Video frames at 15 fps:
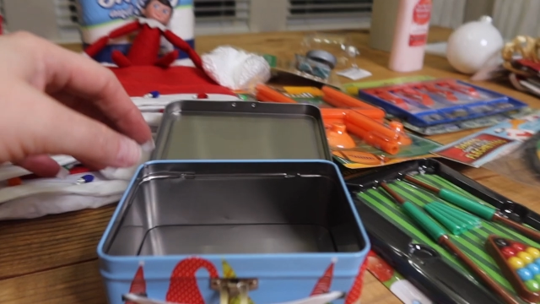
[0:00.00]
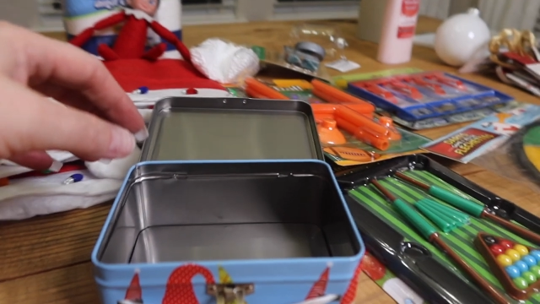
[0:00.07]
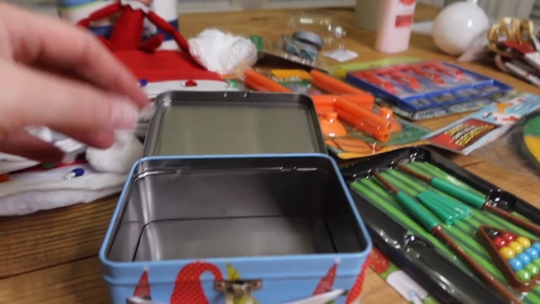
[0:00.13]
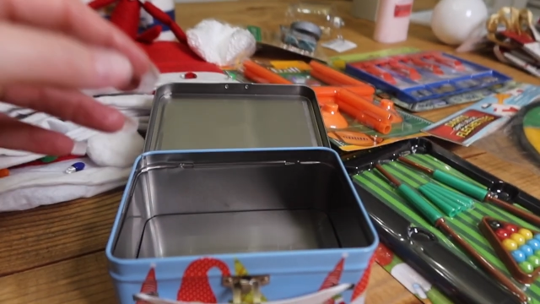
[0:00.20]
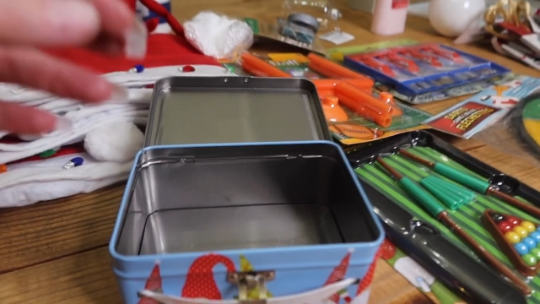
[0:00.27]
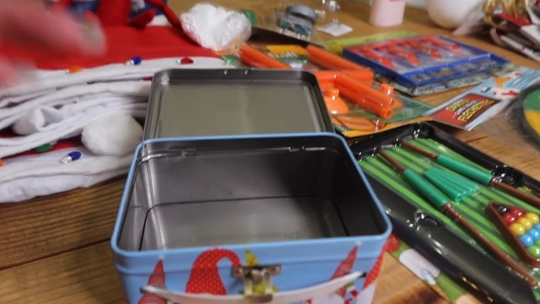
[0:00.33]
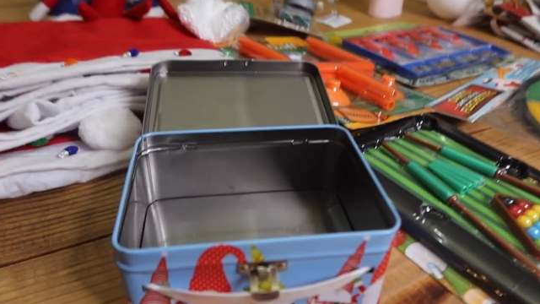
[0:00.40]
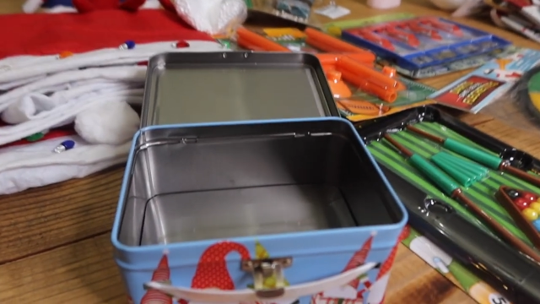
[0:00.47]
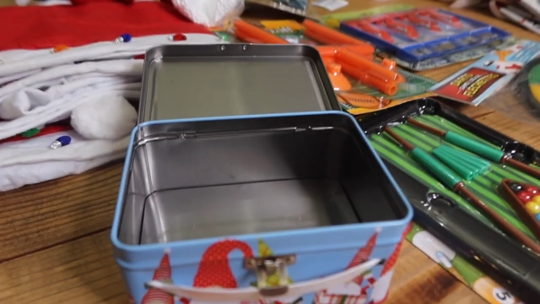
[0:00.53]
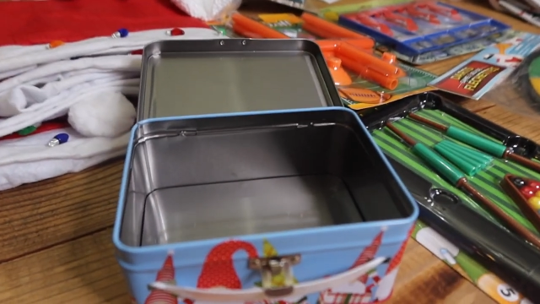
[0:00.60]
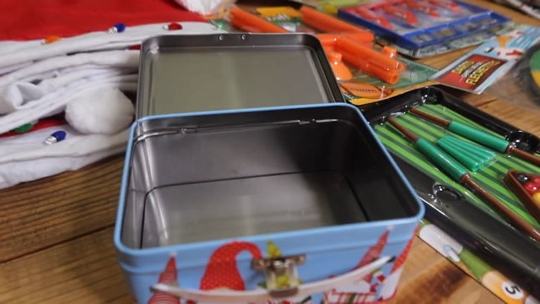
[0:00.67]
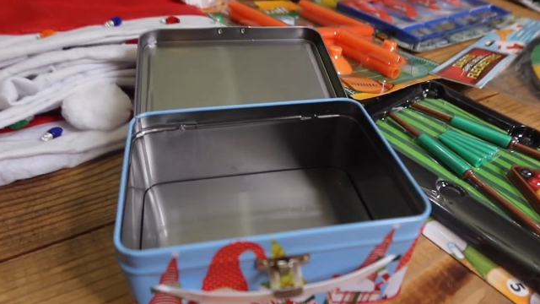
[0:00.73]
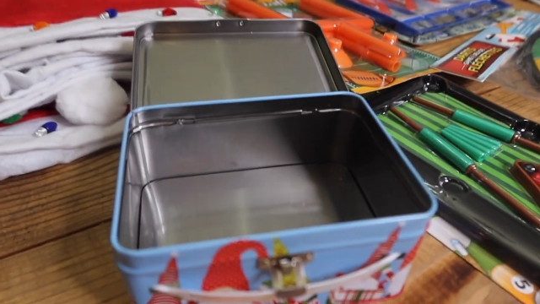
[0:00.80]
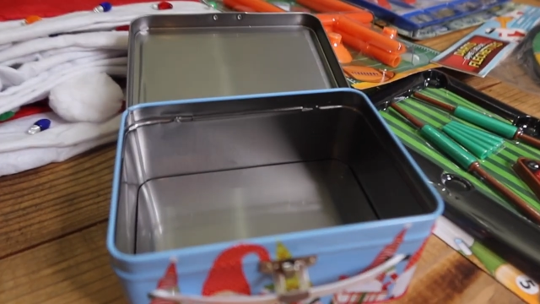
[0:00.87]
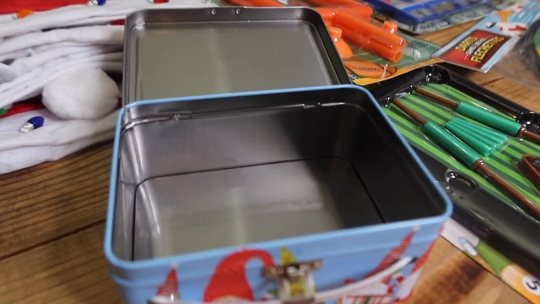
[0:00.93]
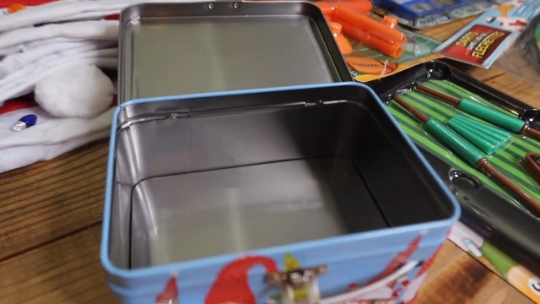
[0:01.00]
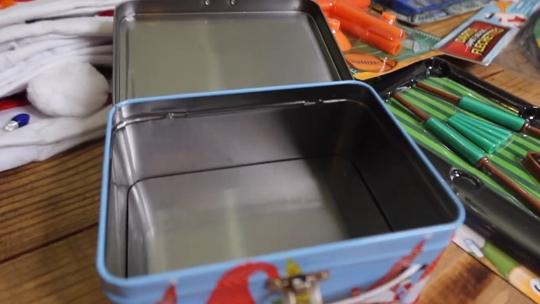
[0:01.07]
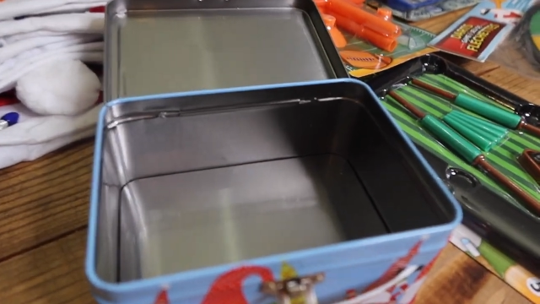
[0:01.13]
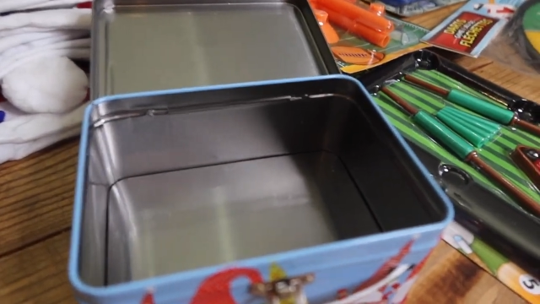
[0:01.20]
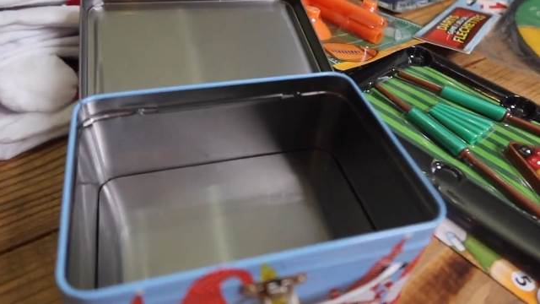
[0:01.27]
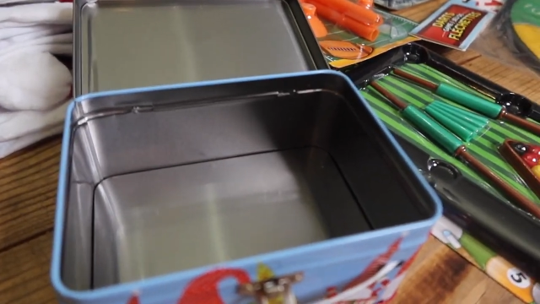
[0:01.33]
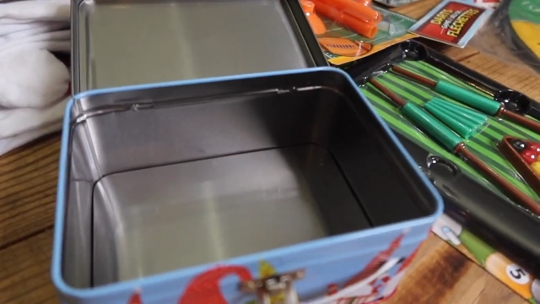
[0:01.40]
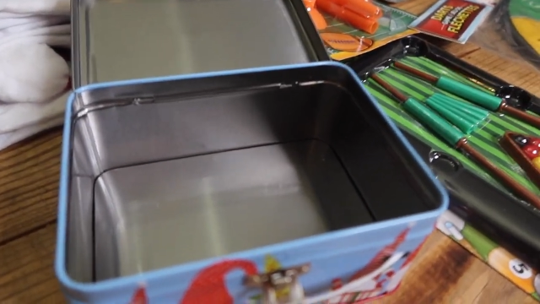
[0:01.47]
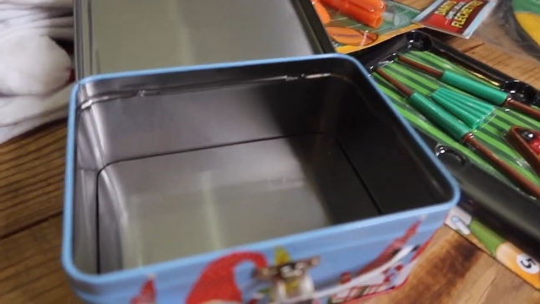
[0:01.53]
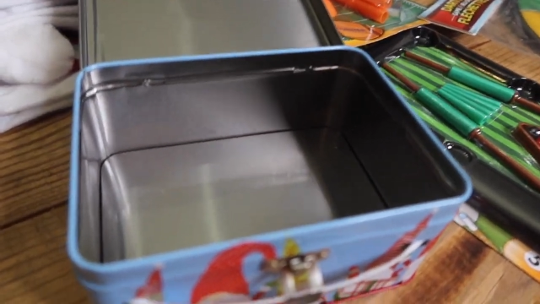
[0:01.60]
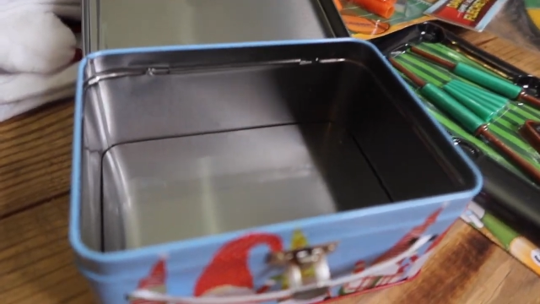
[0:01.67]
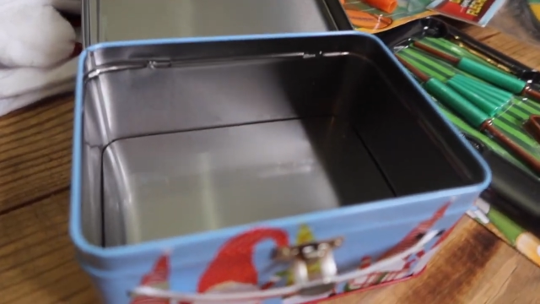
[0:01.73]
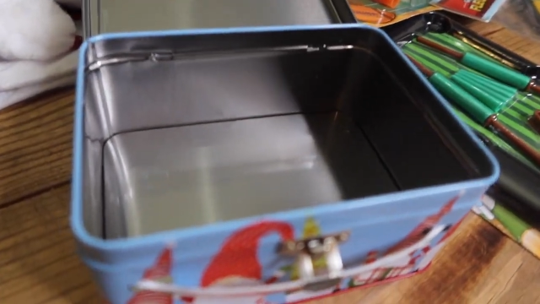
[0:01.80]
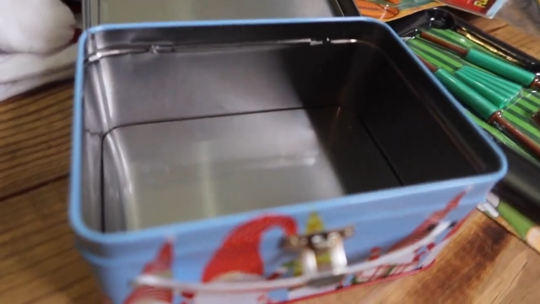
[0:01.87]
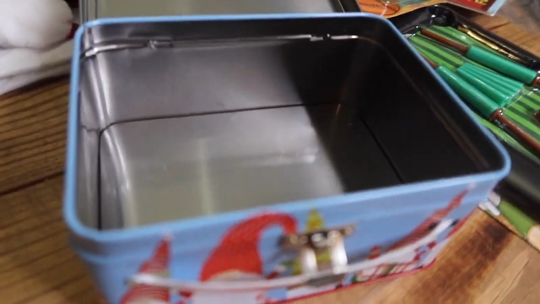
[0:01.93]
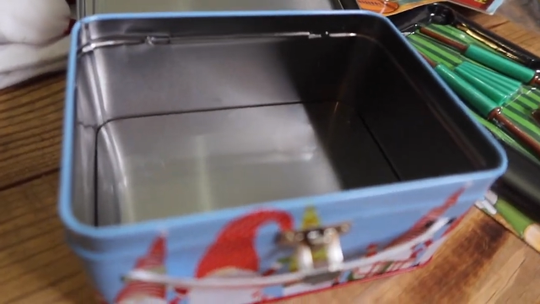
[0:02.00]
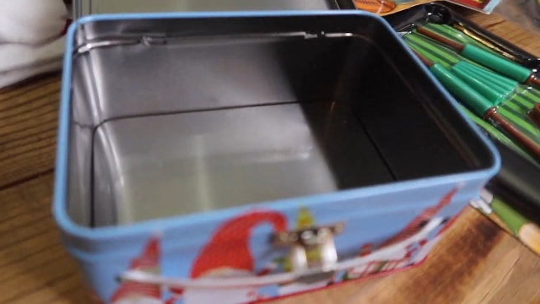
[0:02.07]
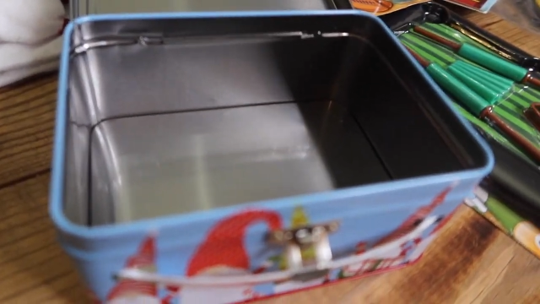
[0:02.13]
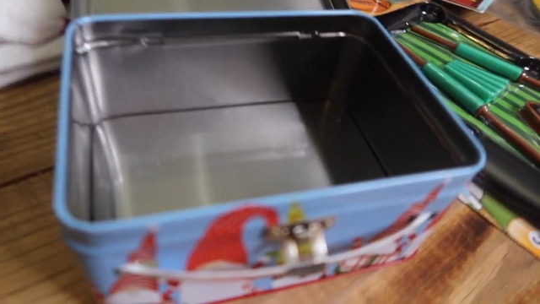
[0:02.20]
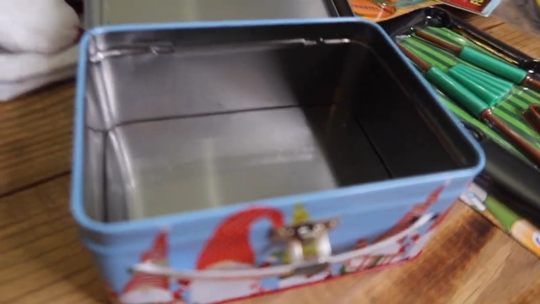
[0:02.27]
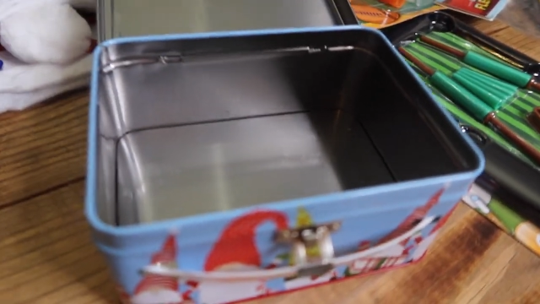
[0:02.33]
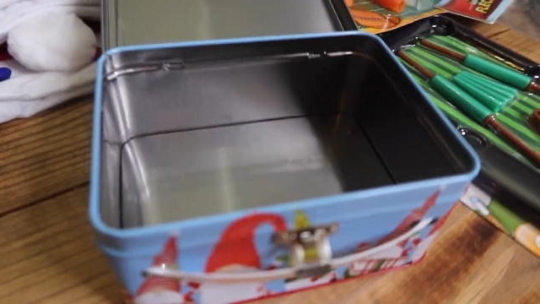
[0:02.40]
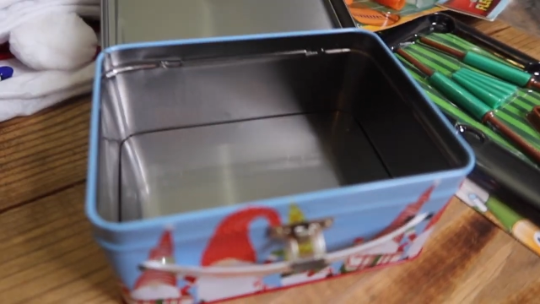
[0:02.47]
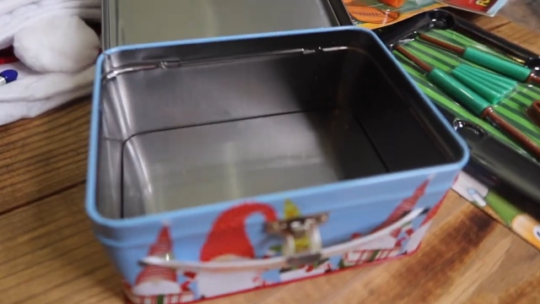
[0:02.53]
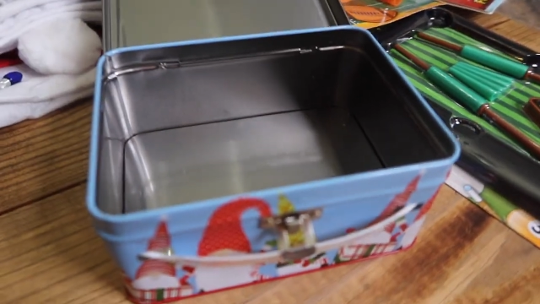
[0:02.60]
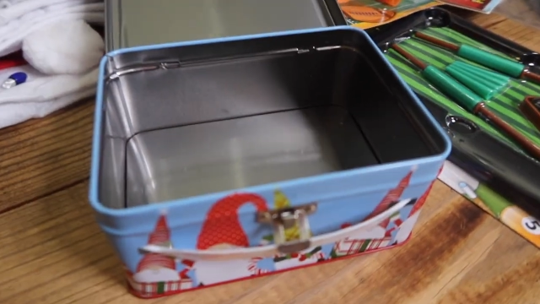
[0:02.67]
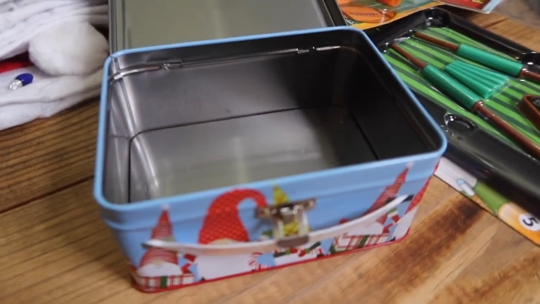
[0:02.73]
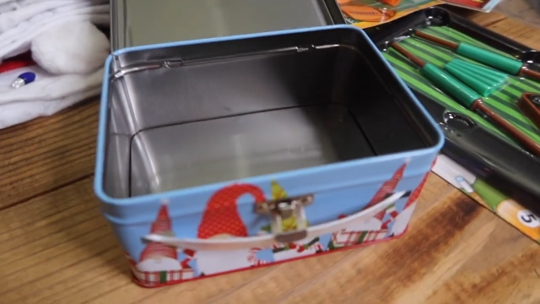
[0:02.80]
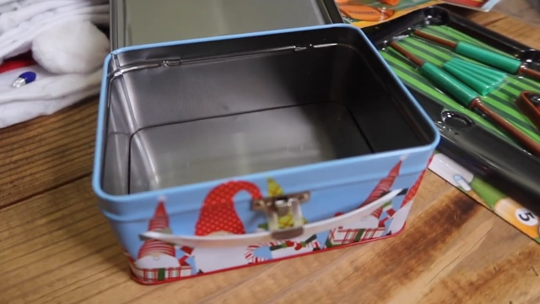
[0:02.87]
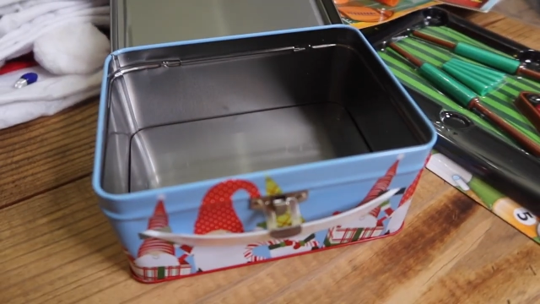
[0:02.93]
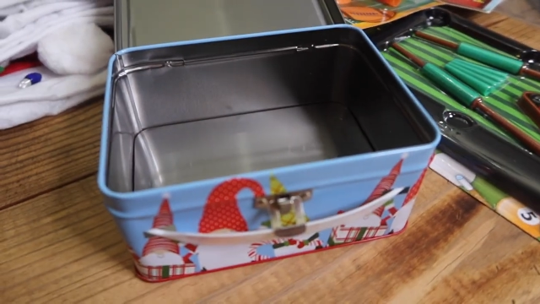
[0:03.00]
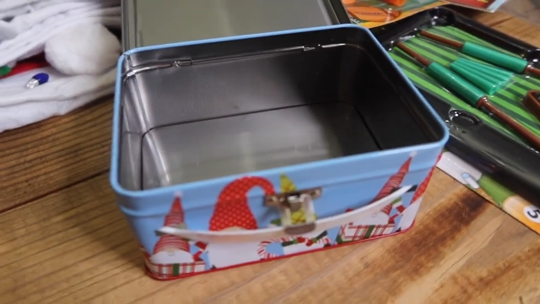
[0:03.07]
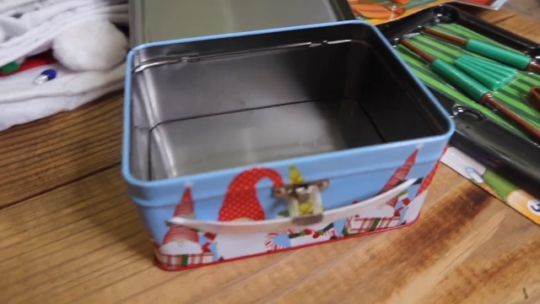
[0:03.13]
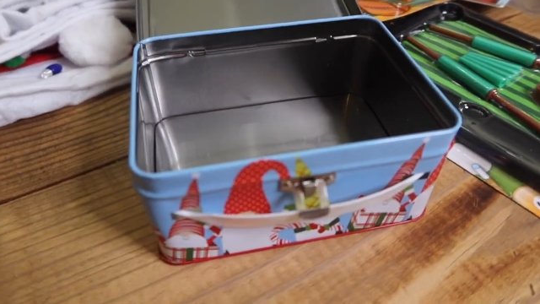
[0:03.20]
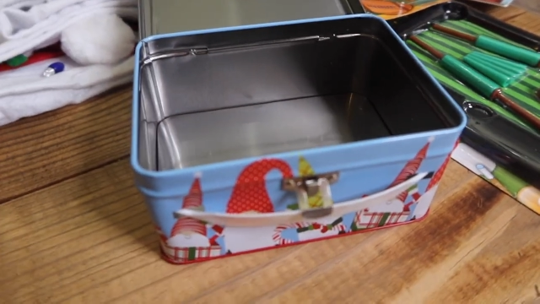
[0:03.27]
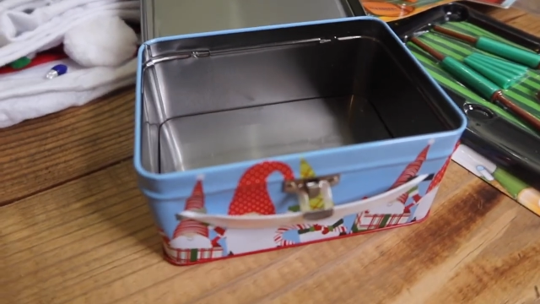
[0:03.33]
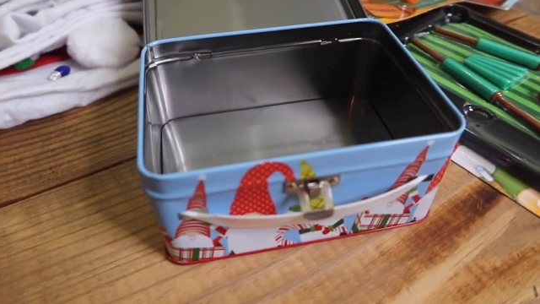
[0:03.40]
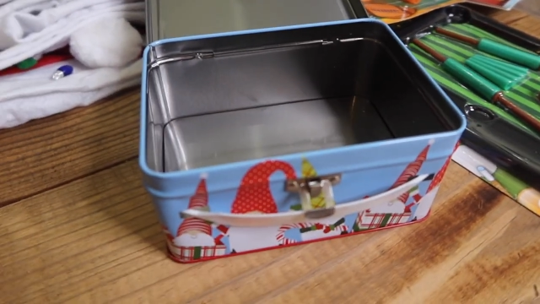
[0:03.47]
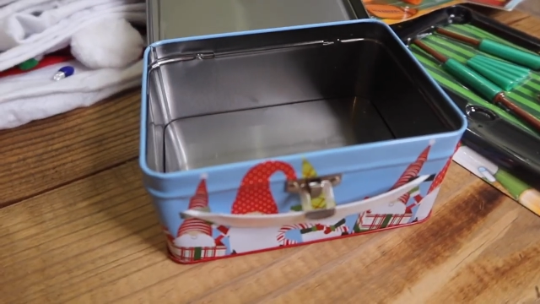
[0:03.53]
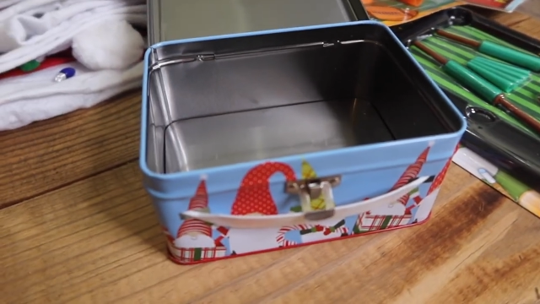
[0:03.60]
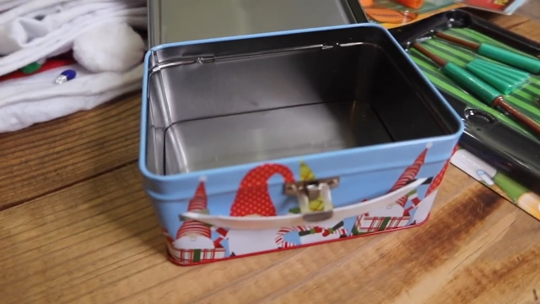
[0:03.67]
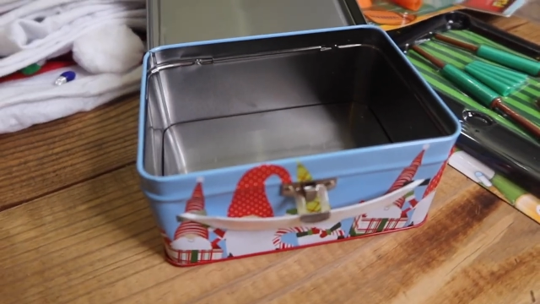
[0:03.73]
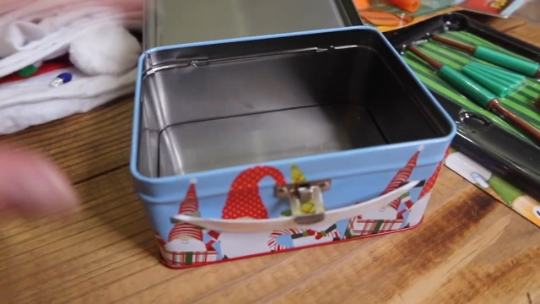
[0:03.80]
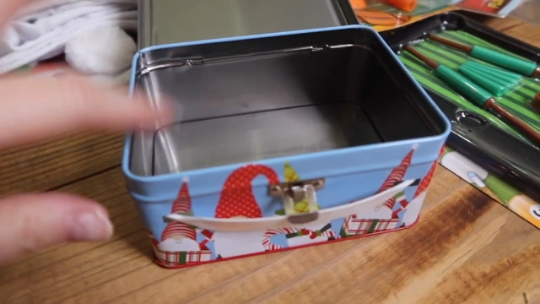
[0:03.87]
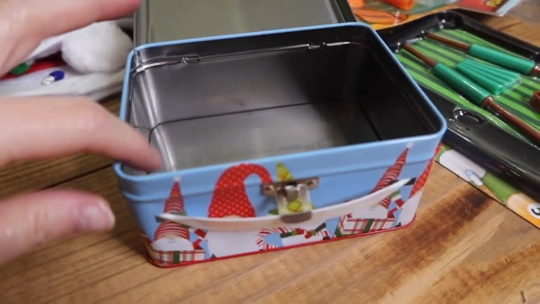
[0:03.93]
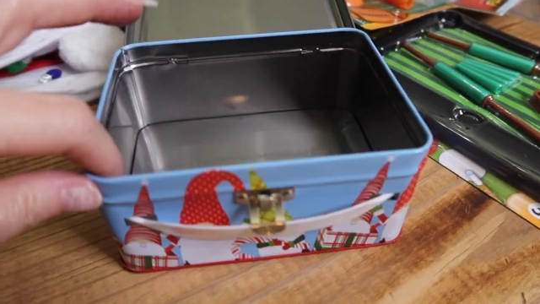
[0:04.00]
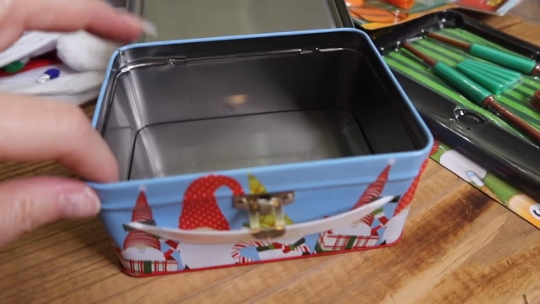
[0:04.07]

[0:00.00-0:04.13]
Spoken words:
Nobody's mouth can be seen.